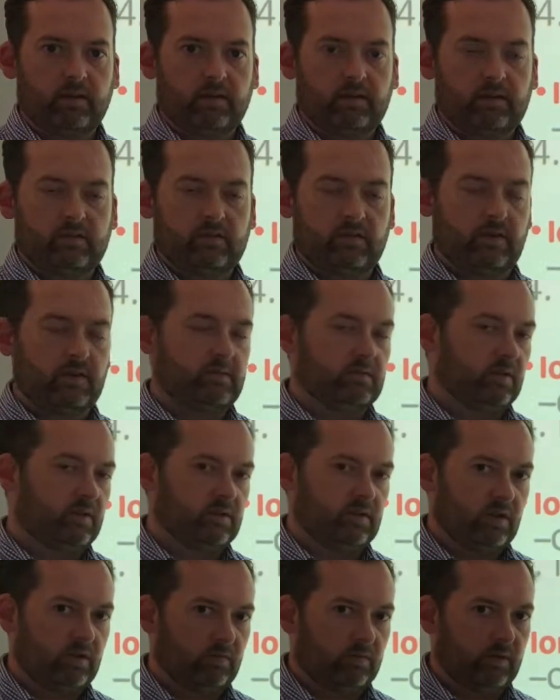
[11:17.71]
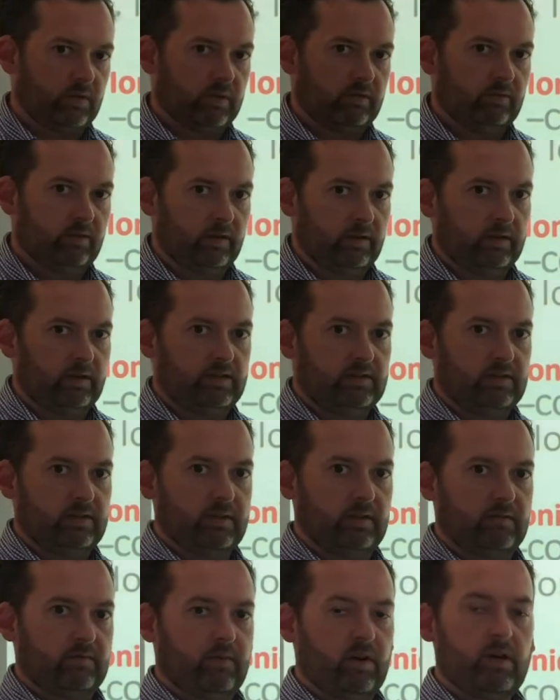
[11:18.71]
So enzymes don't work well in
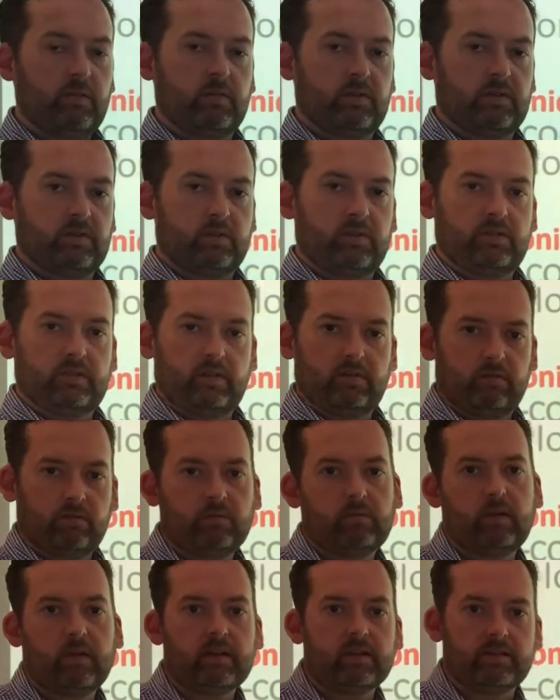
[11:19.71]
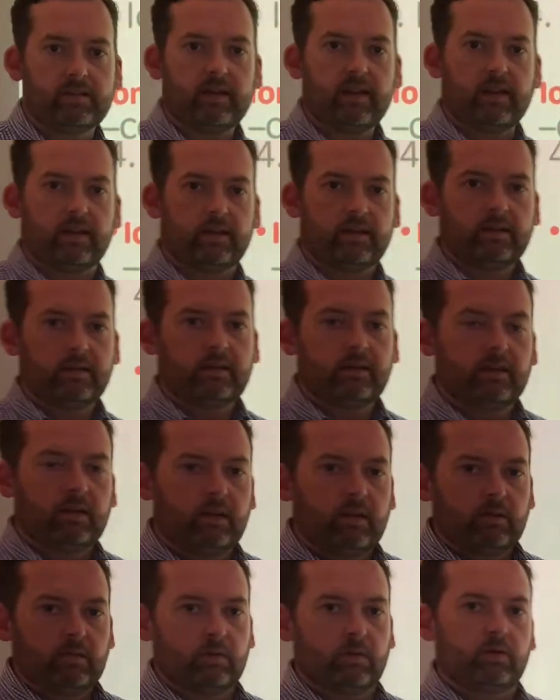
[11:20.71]
acidic environments. And you say, well, why is that?
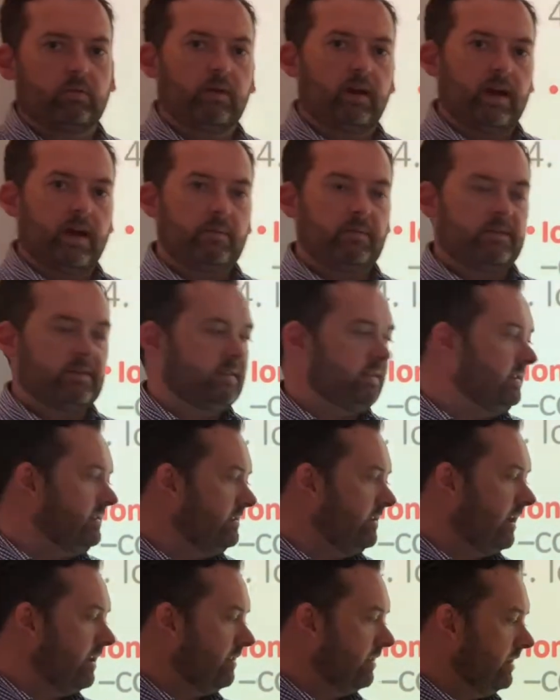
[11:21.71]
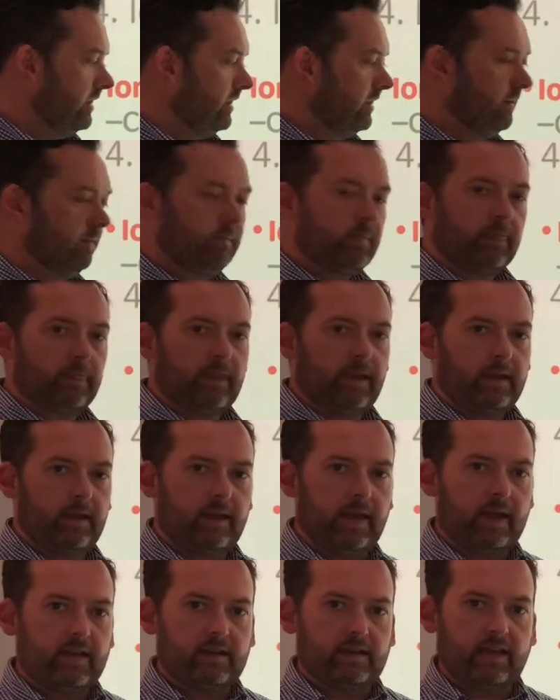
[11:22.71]
Well, what happens is that the
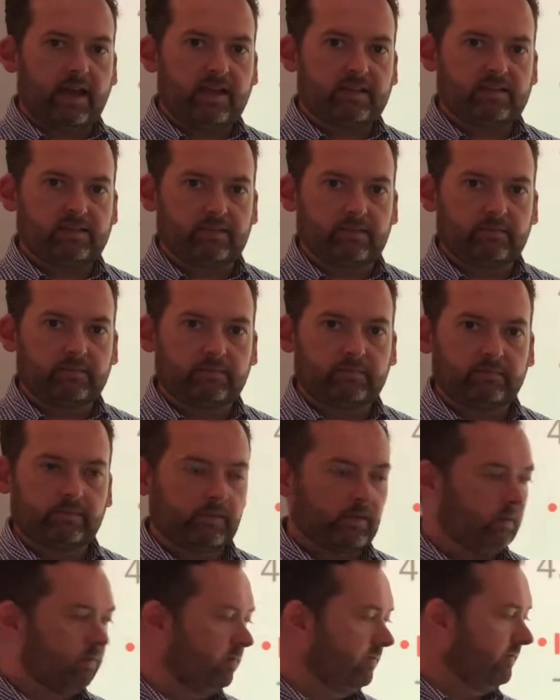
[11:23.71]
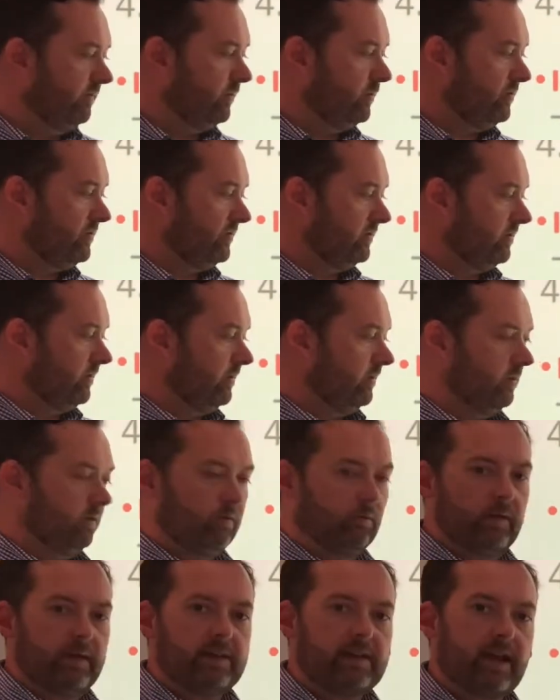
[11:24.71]
added acid will force the
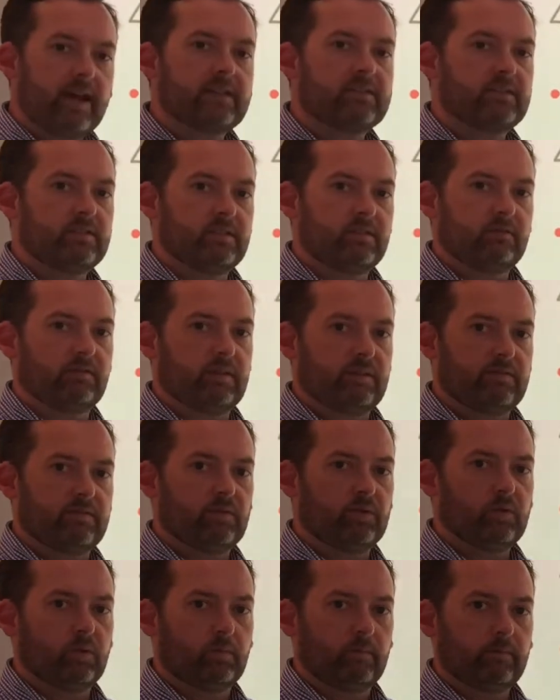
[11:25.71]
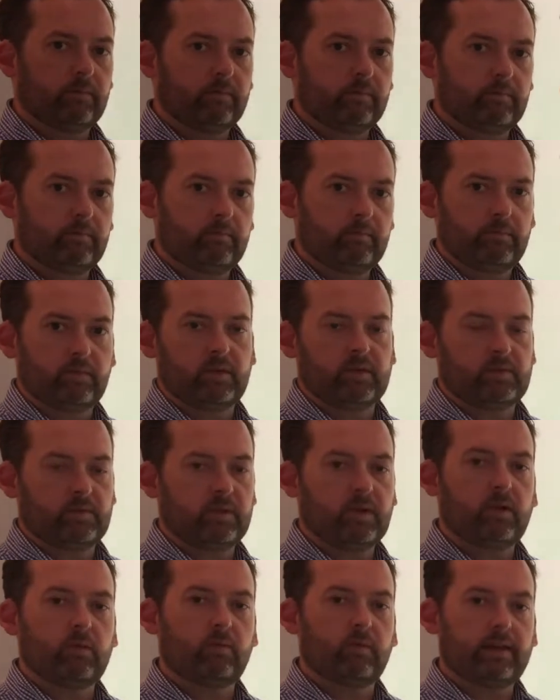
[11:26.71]
weak acid to reform, because we
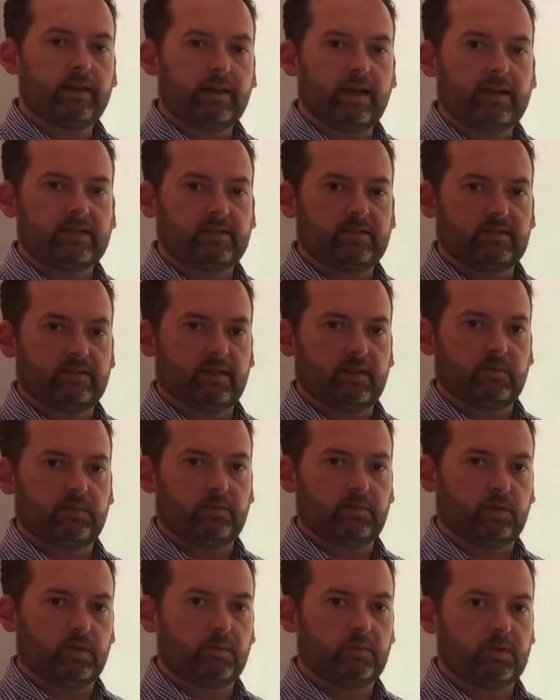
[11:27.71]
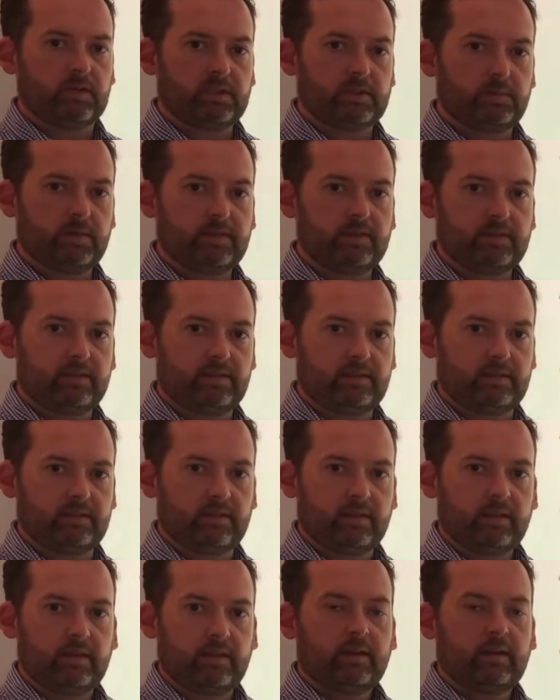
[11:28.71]
know weak acids are the predominant species
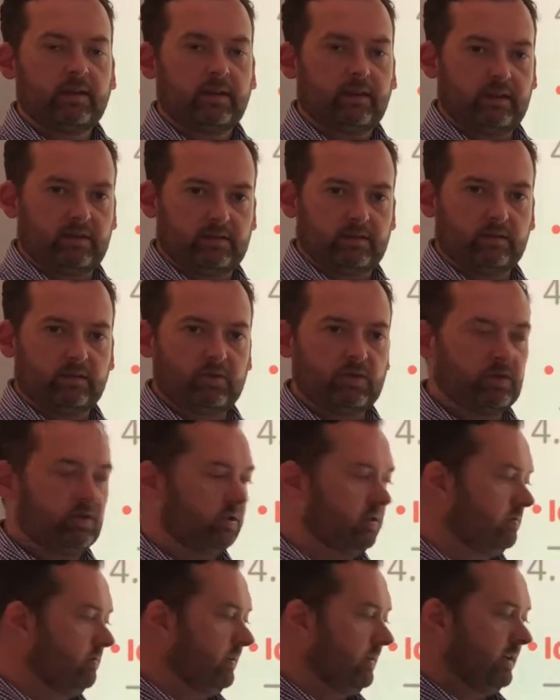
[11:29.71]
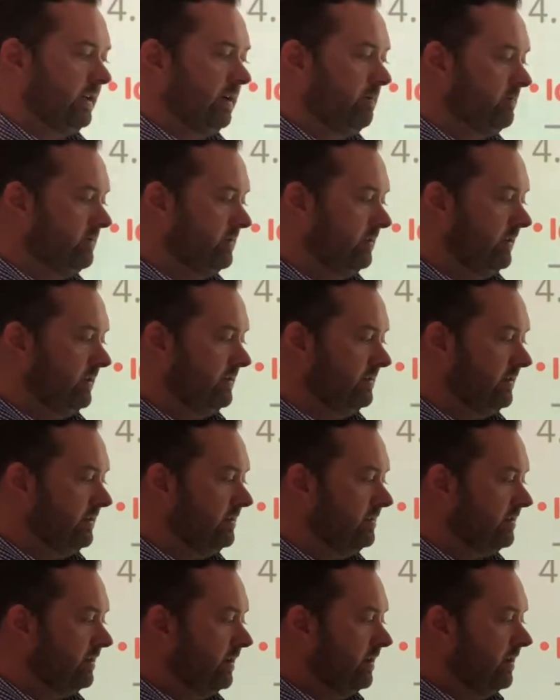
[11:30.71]
in solutions when it comes to these
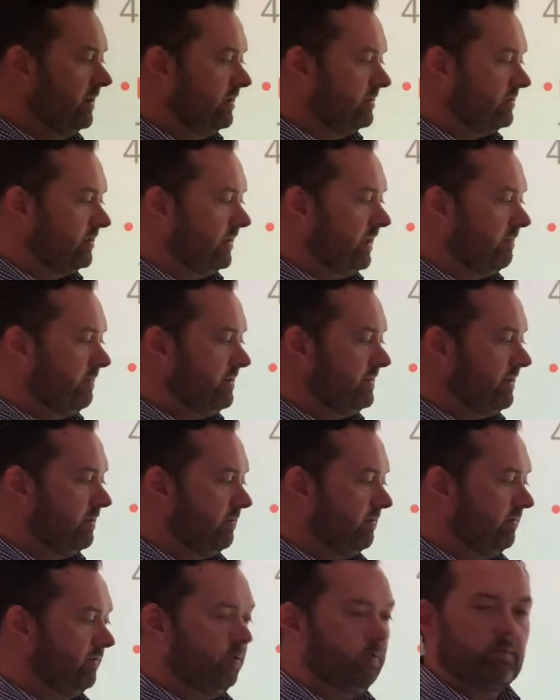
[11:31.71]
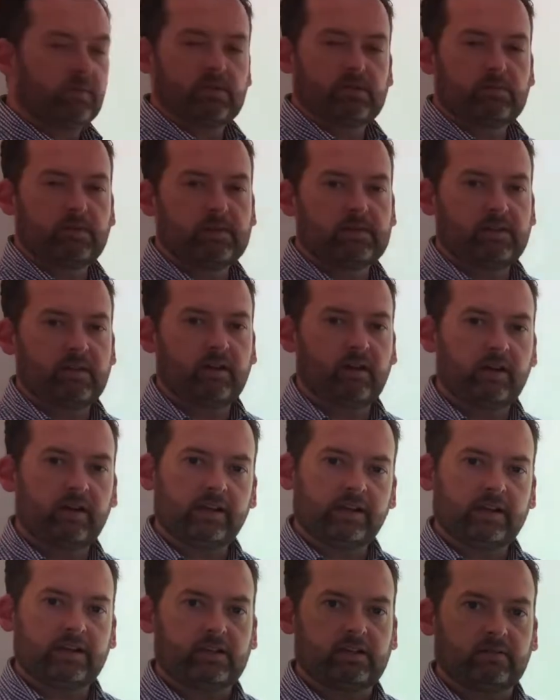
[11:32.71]
things. So that means that would form, which means the
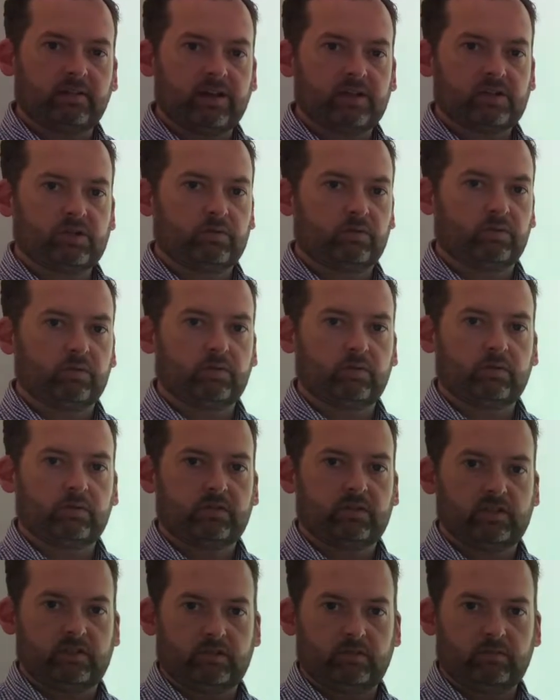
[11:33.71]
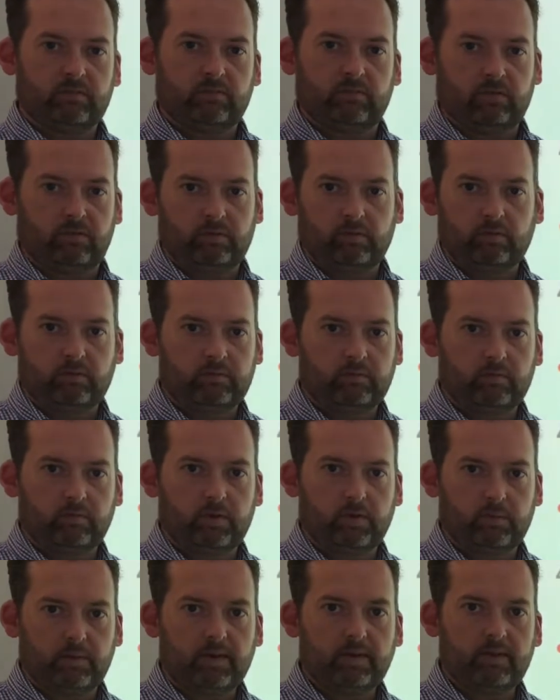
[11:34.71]
ionic interaction would
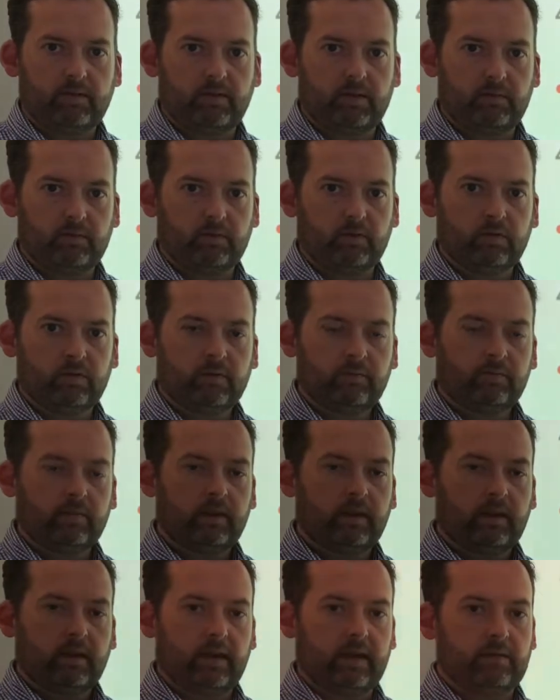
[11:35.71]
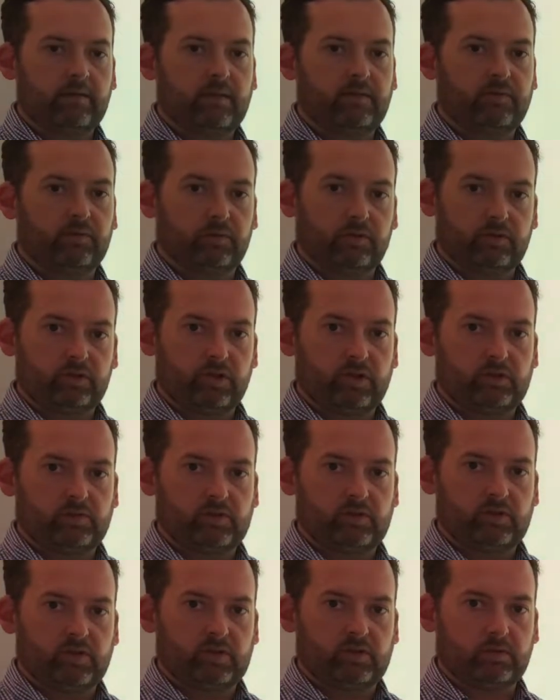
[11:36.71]
not be there anymore, and therefore the tertiary
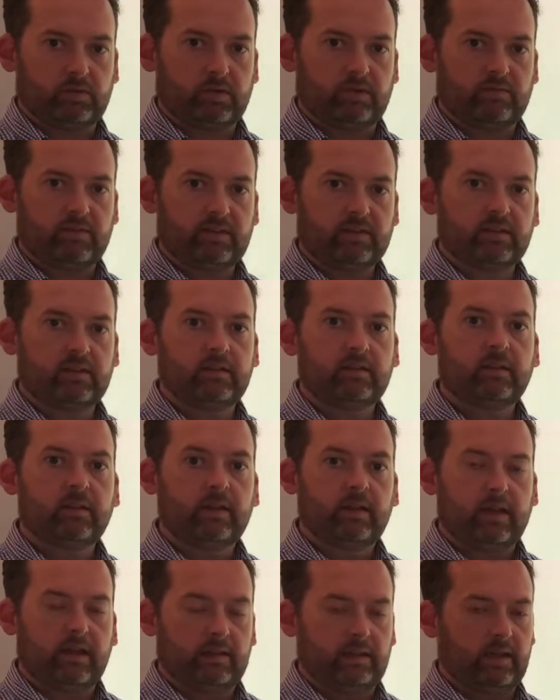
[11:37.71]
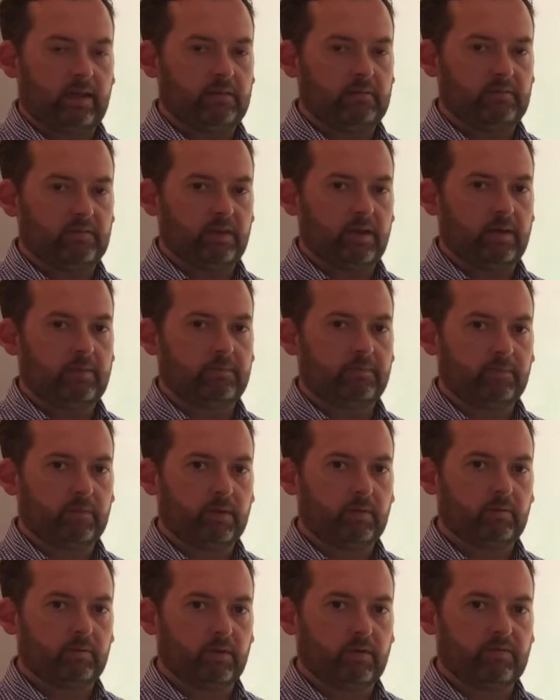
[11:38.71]
structure would be affected and the enzyme
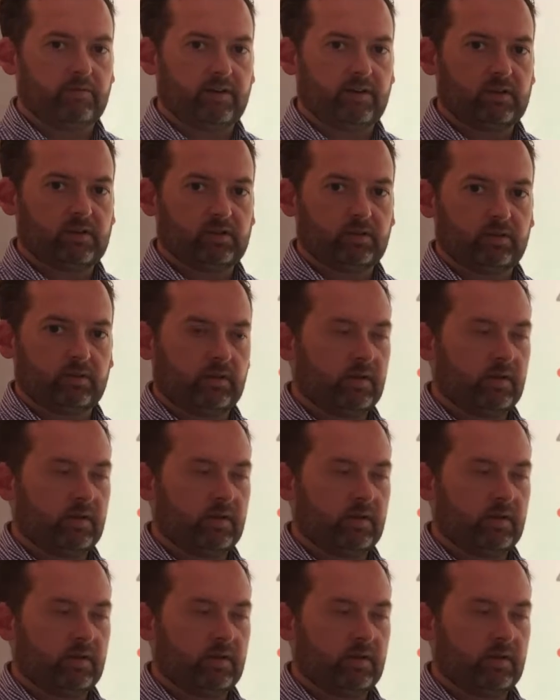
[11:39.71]
will not function.